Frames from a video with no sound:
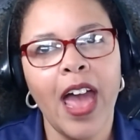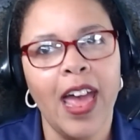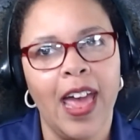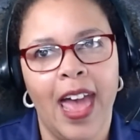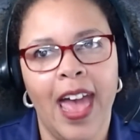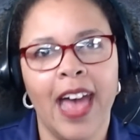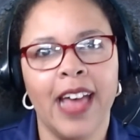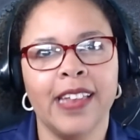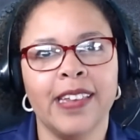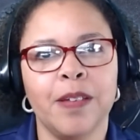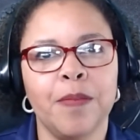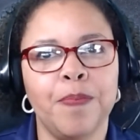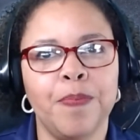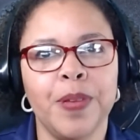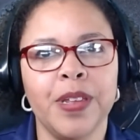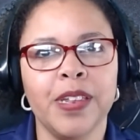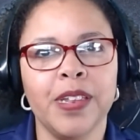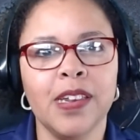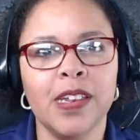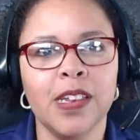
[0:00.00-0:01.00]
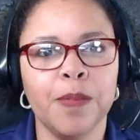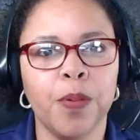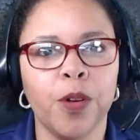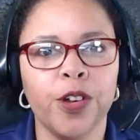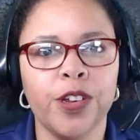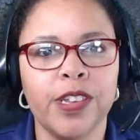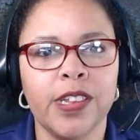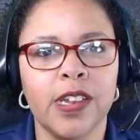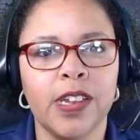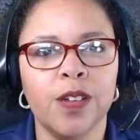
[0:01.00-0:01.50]
as a business
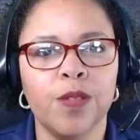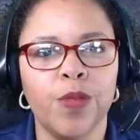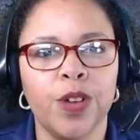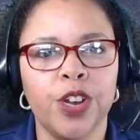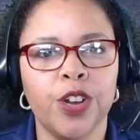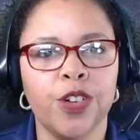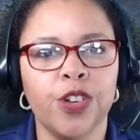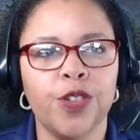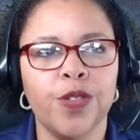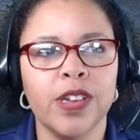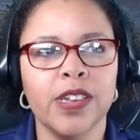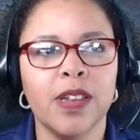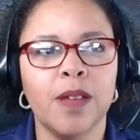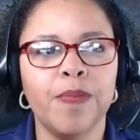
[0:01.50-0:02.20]
person, when you're doing